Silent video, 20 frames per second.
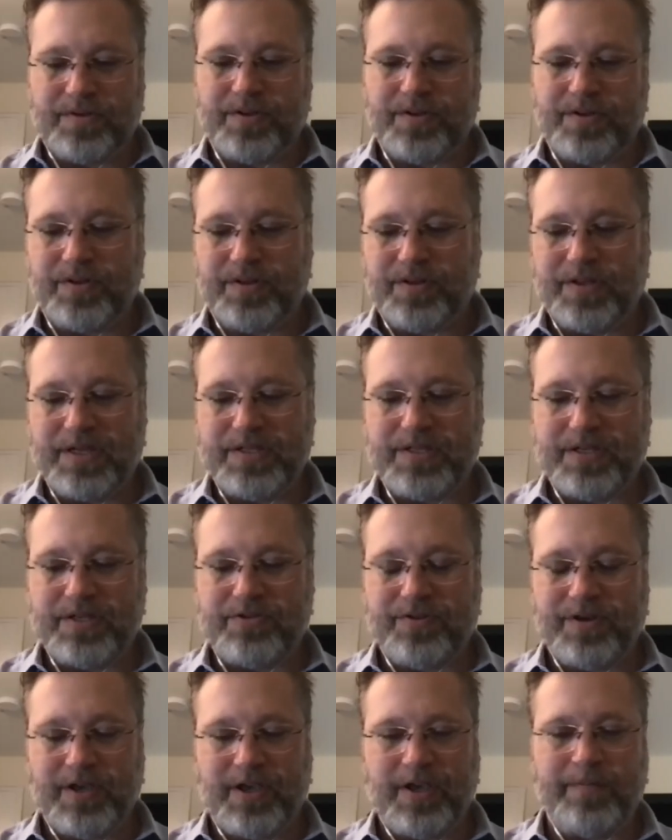the, it's a
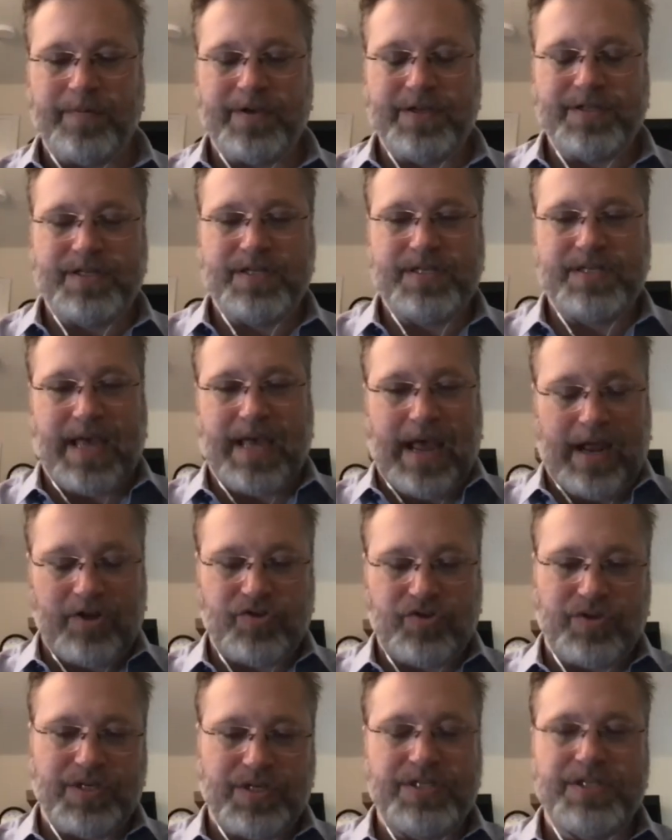tricky business
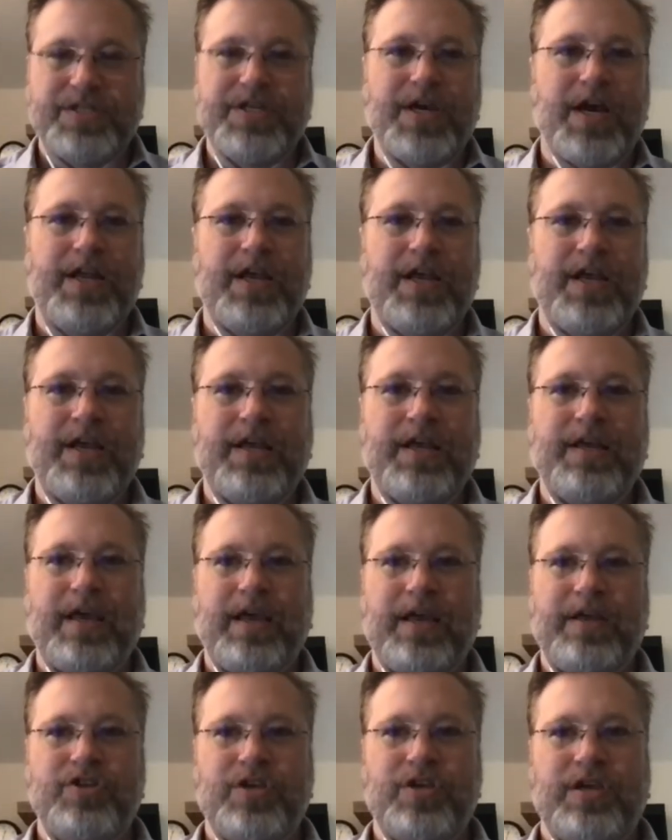actually studying
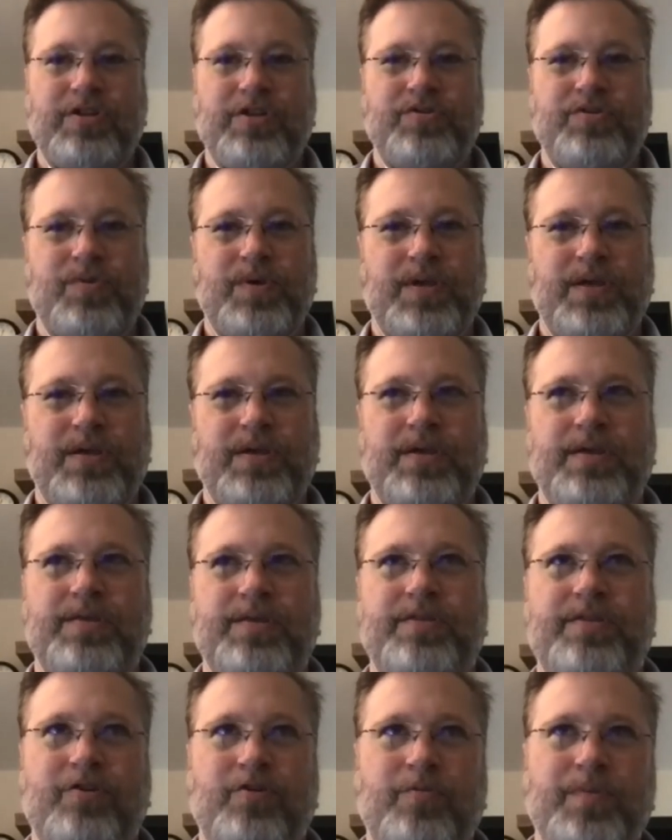aging and doing
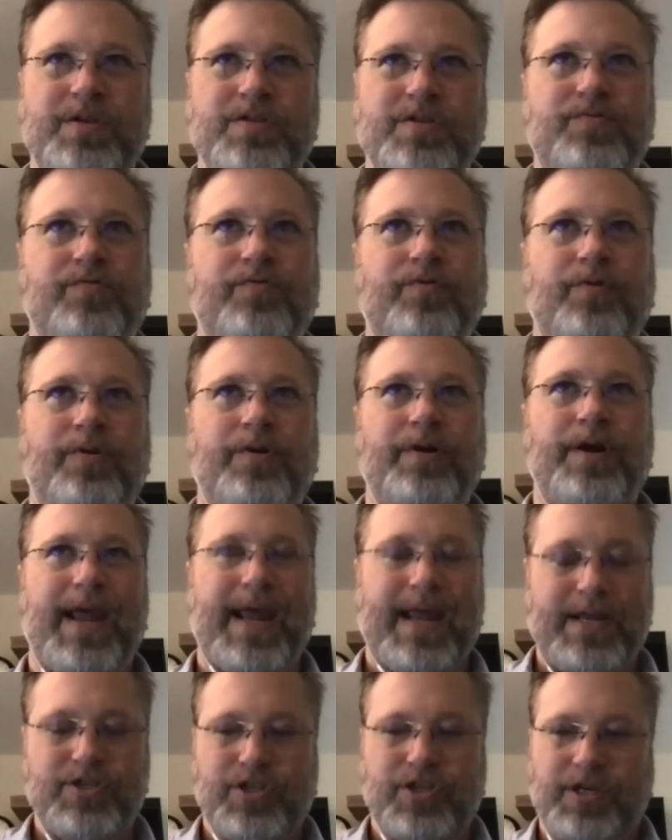therapies for
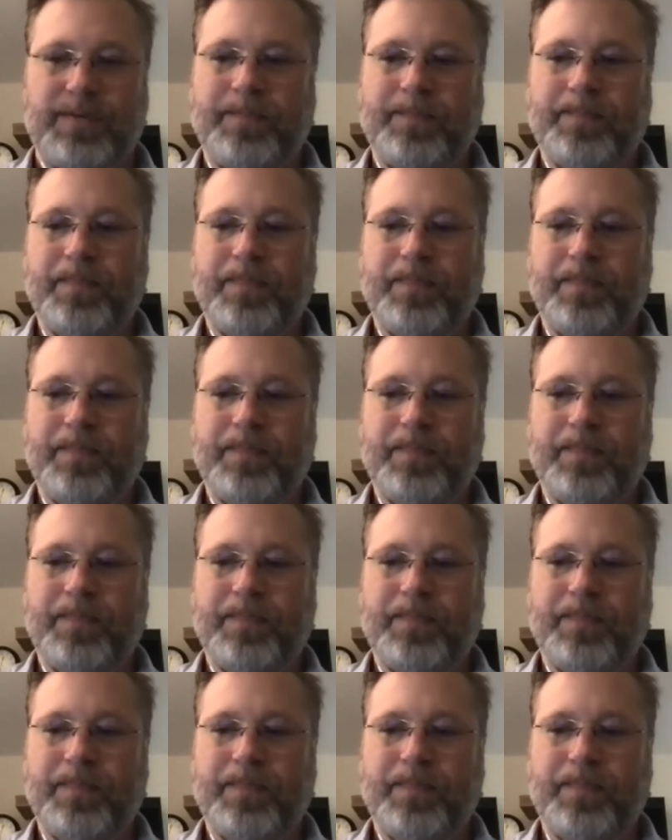aging.